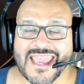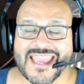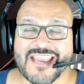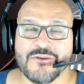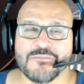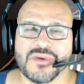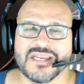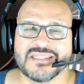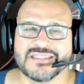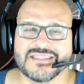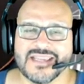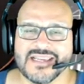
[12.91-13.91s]

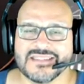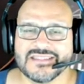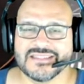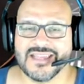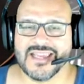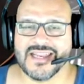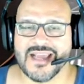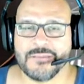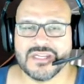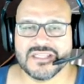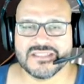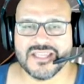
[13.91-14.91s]
earbud sets, and I'm
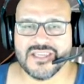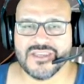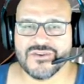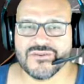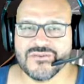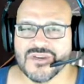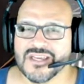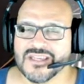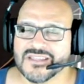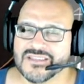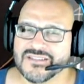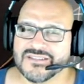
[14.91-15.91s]
gonna tell you
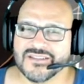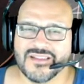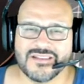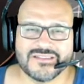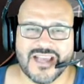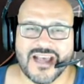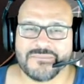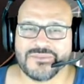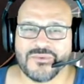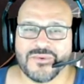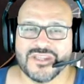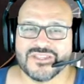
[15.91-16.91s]
these are the top
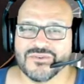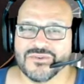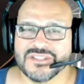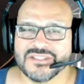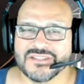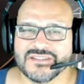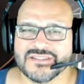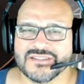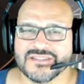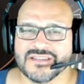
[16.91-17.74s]
three choices